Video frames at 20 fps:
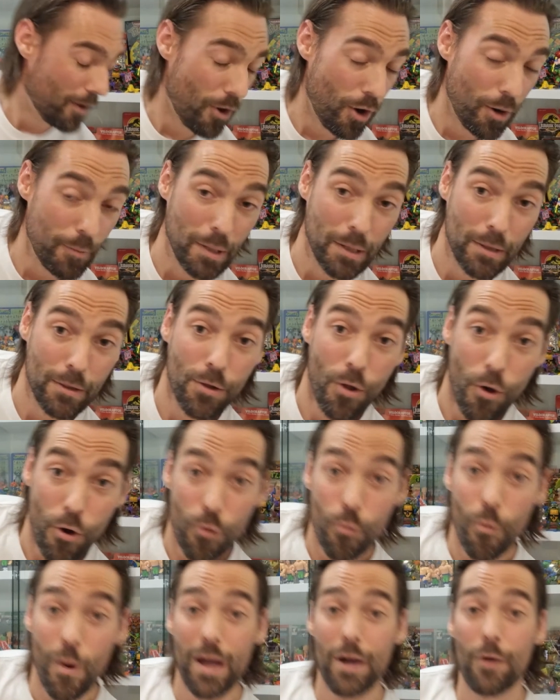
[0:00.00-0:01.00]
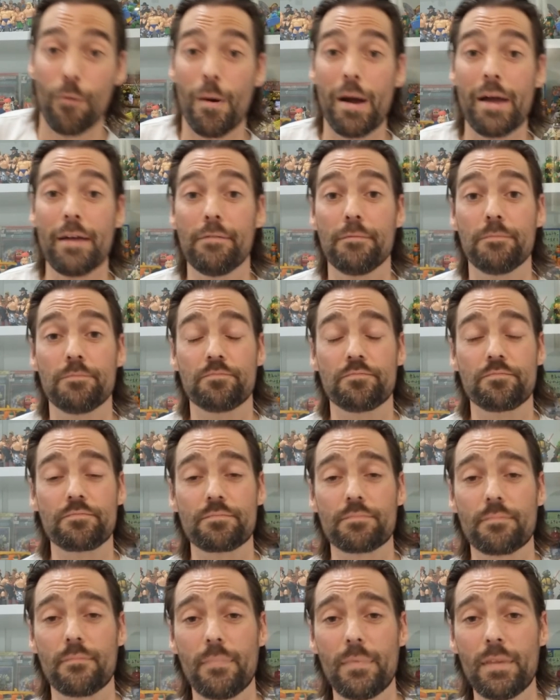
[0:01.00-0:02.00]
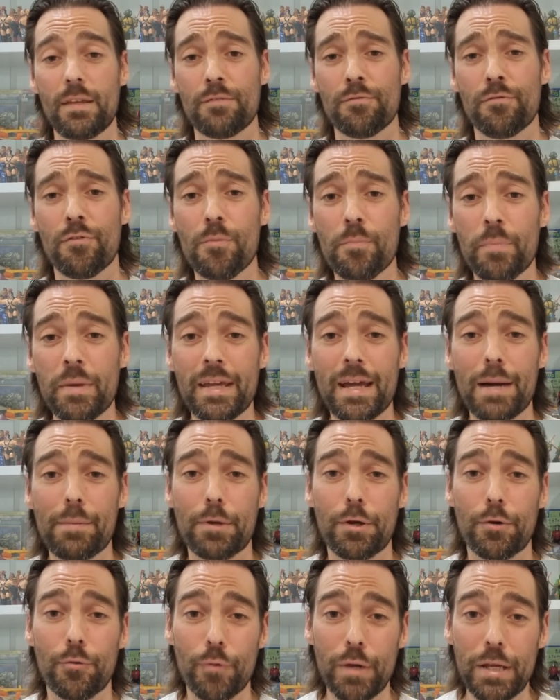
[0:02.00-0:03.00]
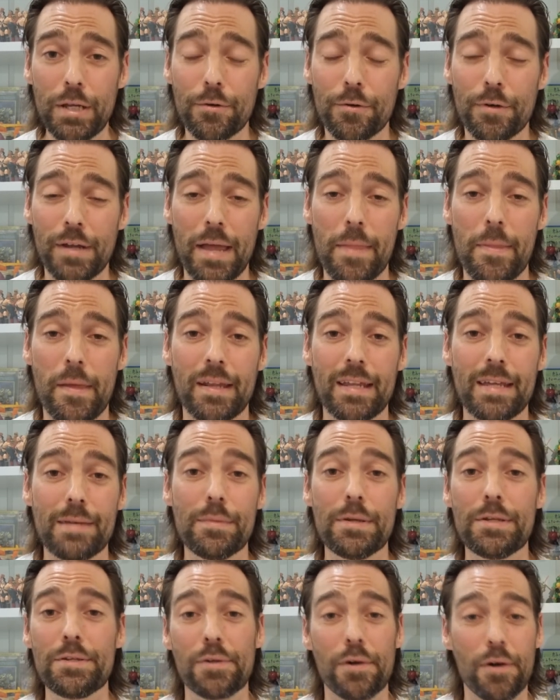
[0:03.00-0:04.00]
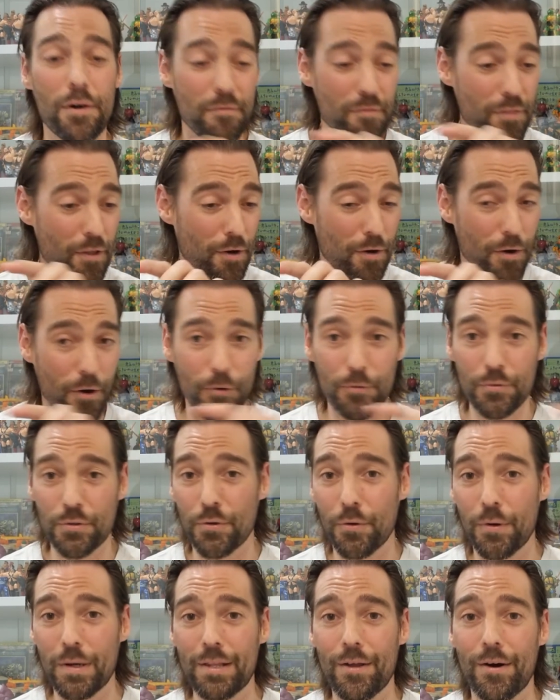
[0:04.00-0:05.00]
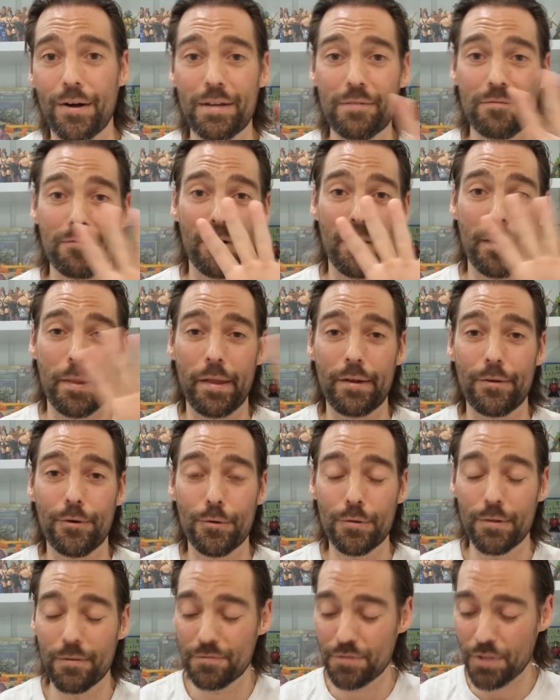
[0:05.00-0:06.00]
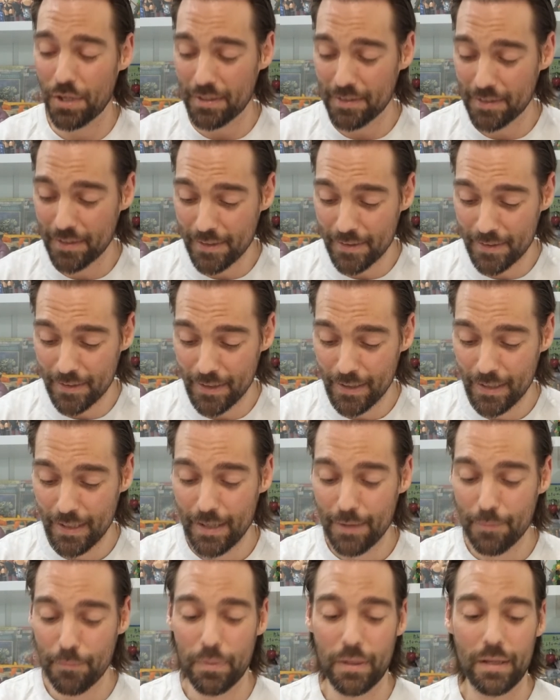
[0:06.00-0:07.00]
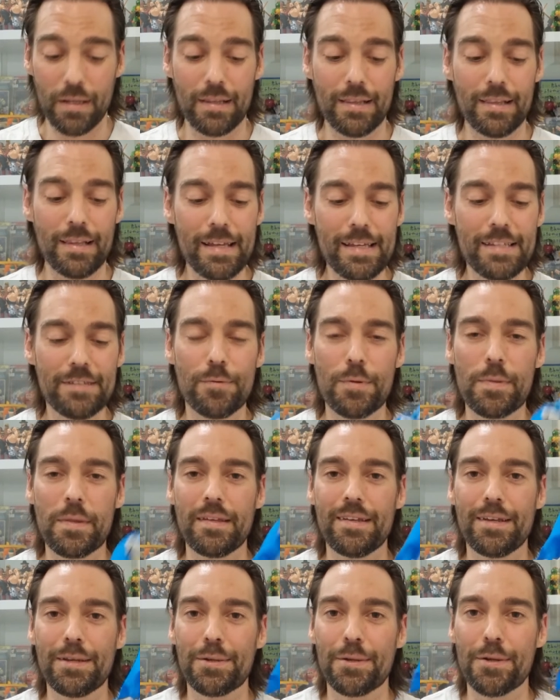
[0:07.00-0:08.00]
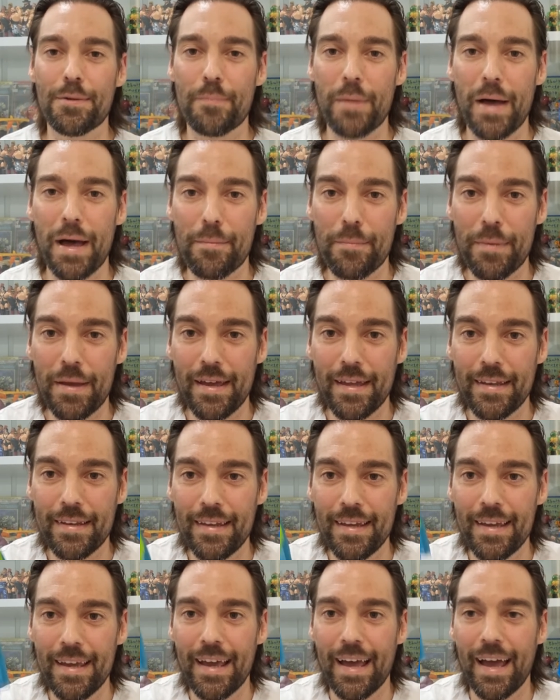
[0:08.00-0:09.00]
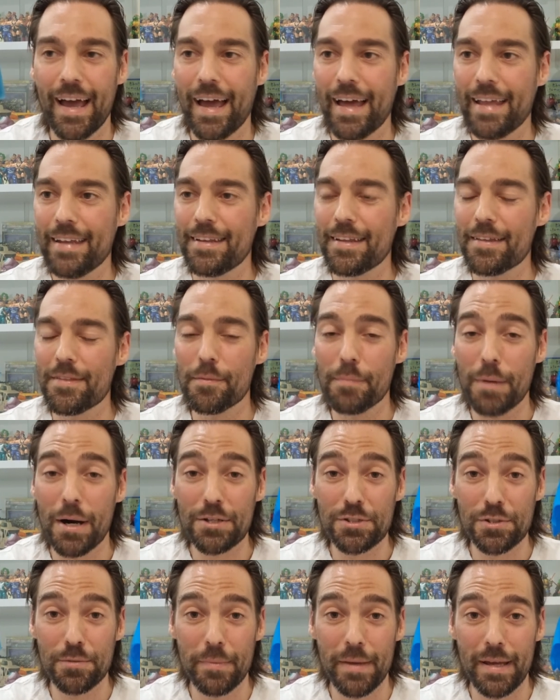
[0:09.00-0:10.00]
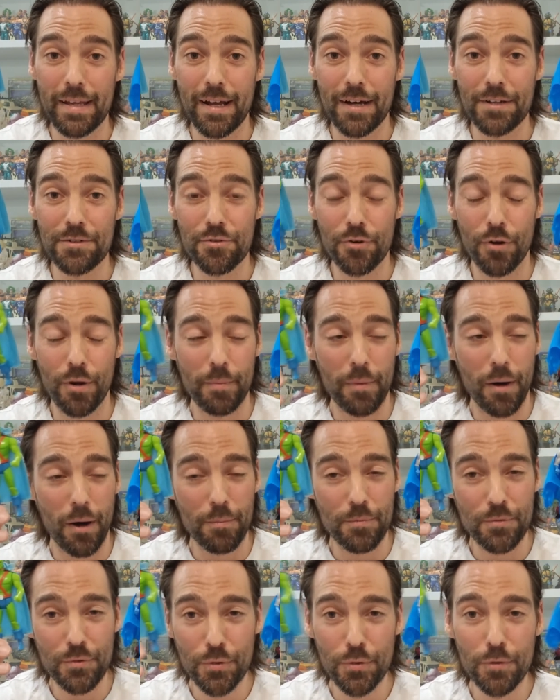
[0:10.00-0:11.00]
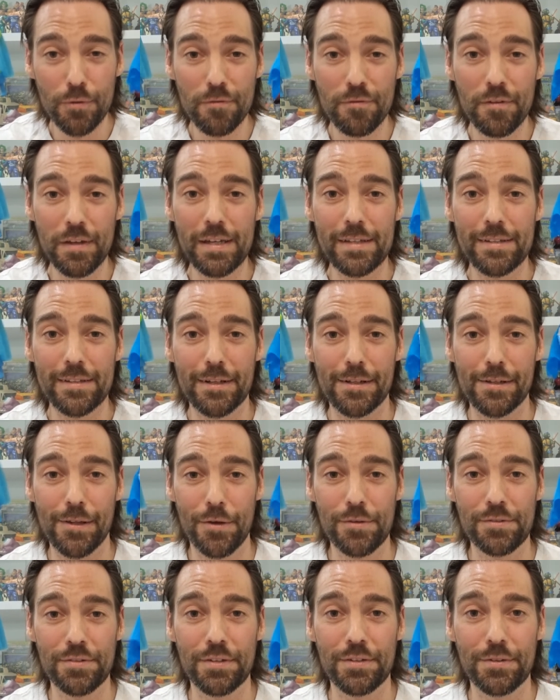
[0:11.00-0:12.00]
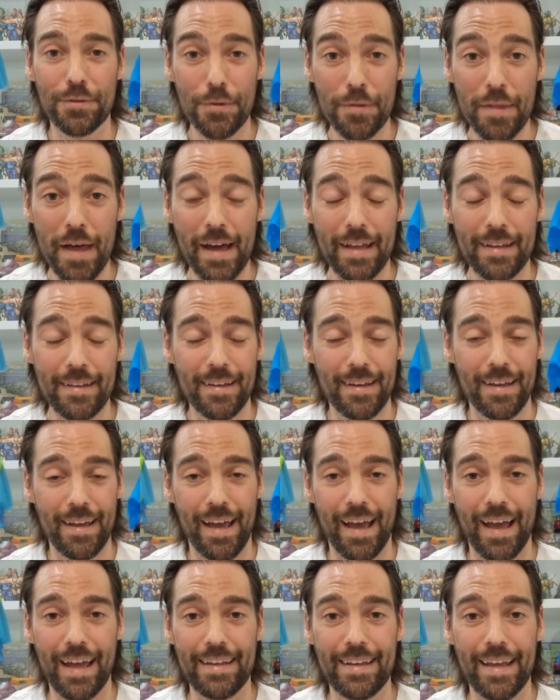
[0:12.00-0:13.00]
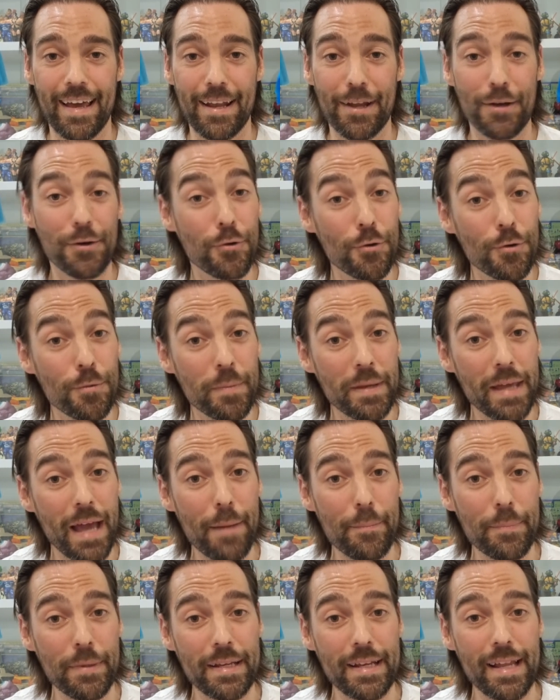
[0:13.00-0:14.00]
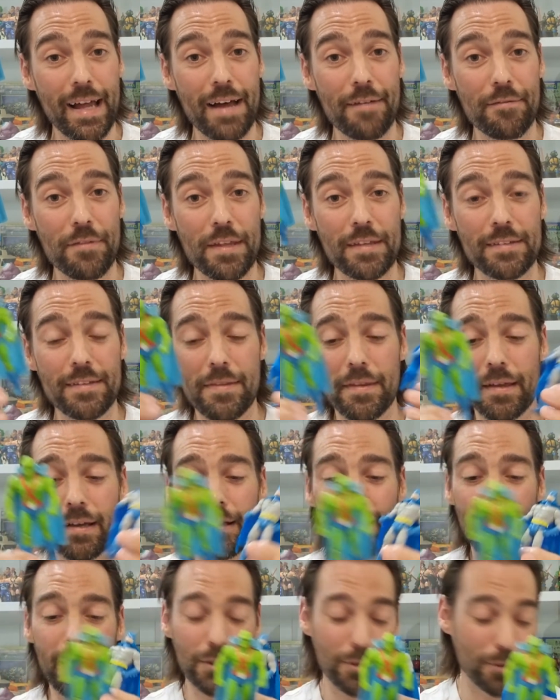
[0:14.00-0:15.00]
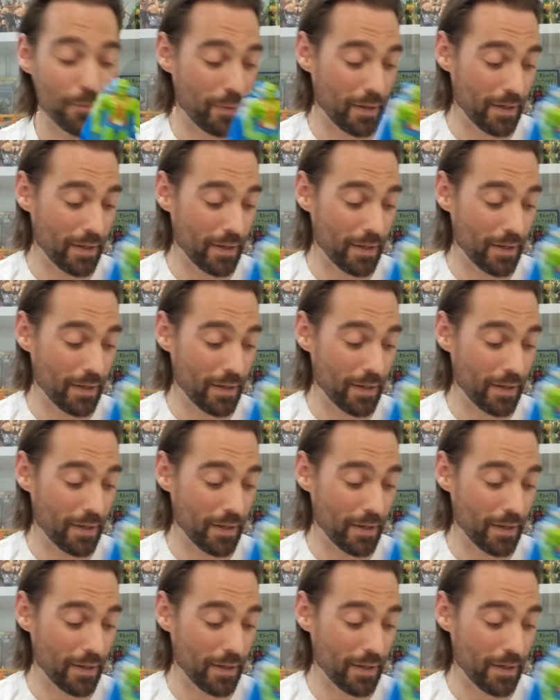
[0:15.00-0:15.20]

I'm a long way away from being able to recreate that image of the whole toy line in front of that Hall of Justice, but at least with the addition of Batman and the Martian Manhunter, I'm, I'm two figures closer to that, and, and I couldn't be happy to have these in the collection.